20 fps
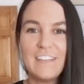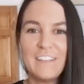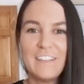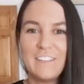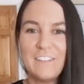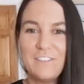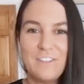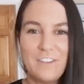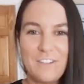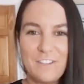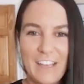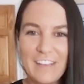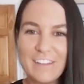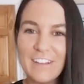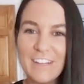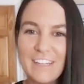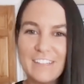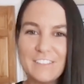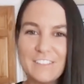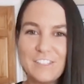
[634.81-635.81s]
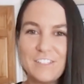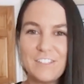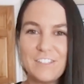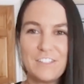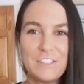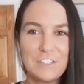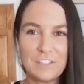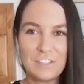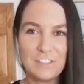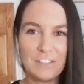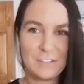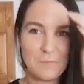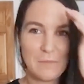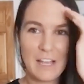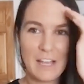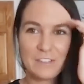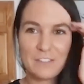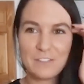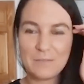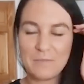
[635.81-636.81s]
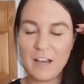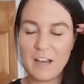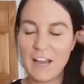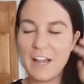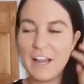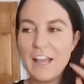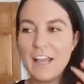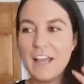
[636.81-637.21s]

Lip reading: you know, Caitlin, she's in your little mastermind.